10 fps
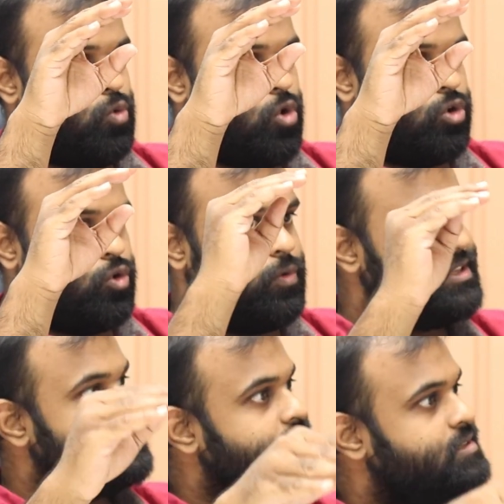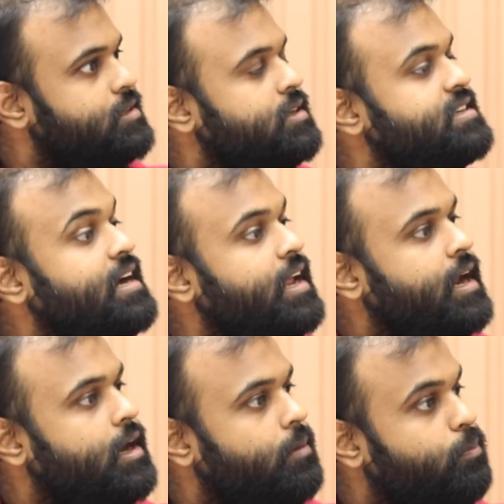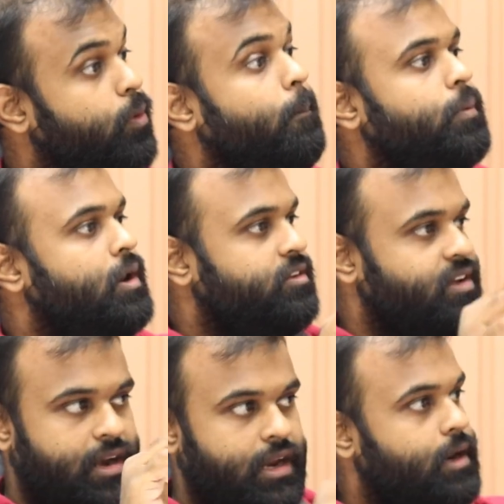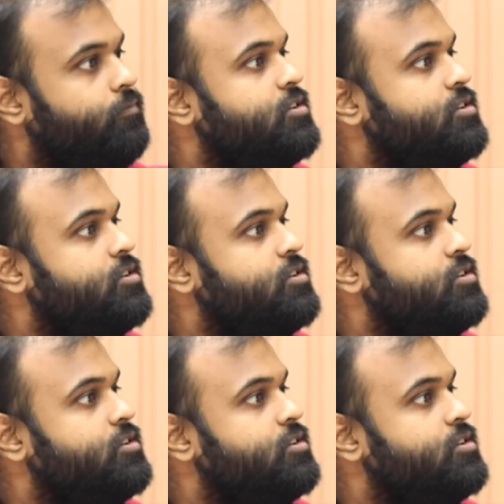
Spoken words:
more to do with setting it up properly, setting it up